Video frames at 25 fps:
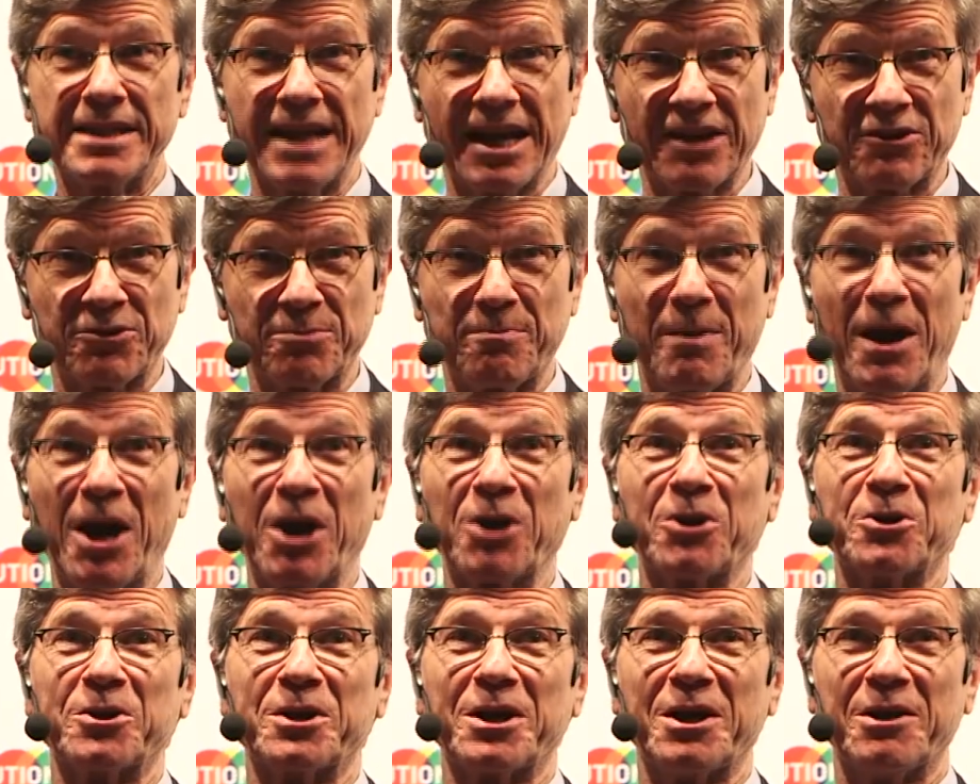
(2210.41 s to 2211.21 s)
That's
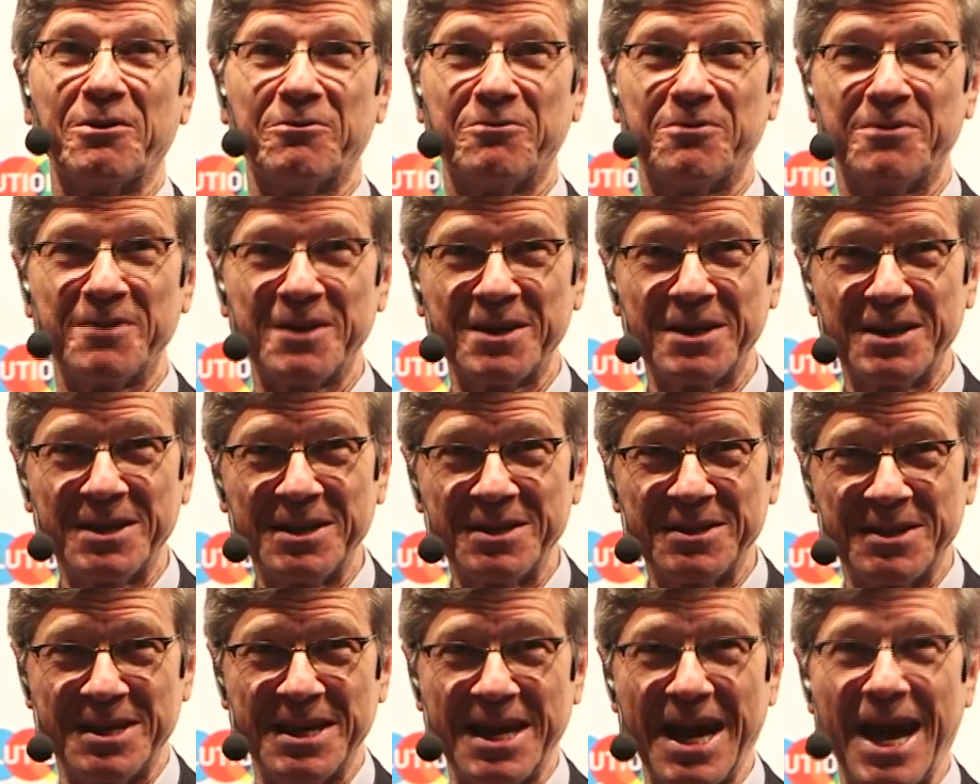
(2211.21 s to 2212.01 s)
part of
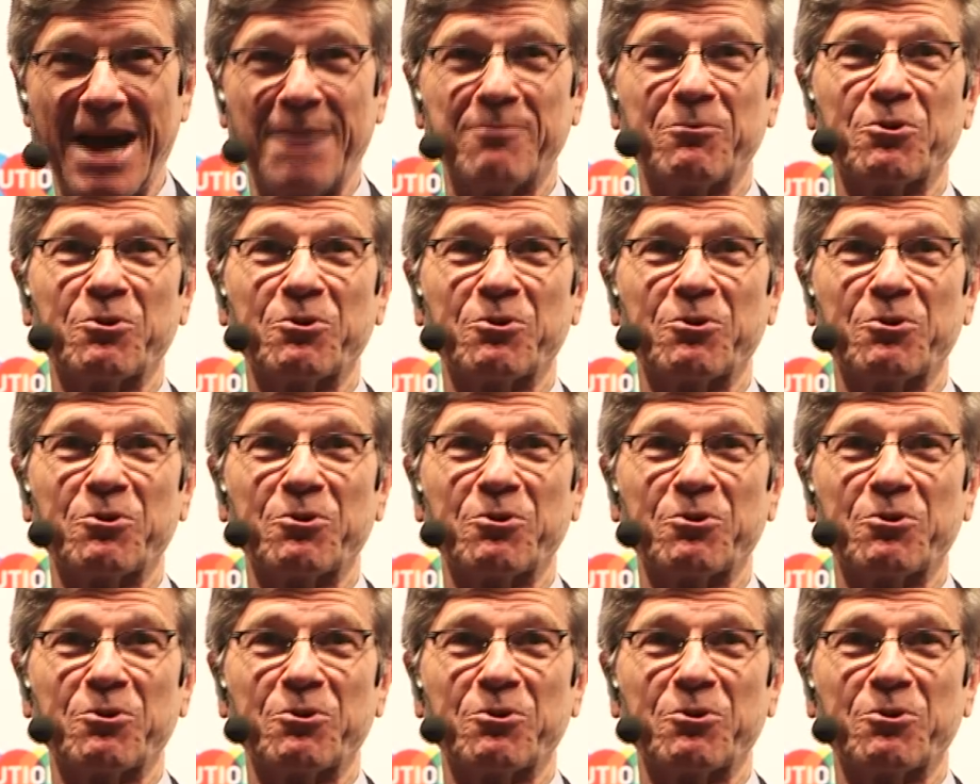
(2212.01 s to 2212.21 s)
the